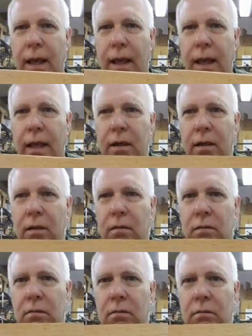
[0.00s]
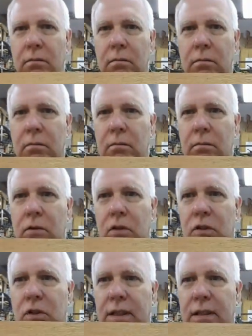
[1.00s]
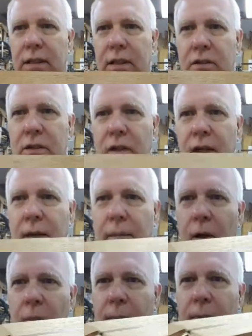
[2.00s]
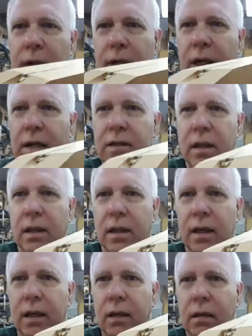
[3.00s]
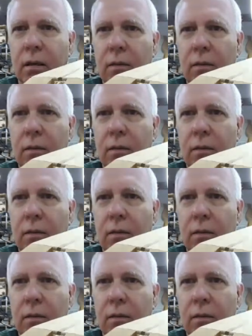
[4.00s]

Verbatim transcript: and it looks like this. It came out pretty nice I think.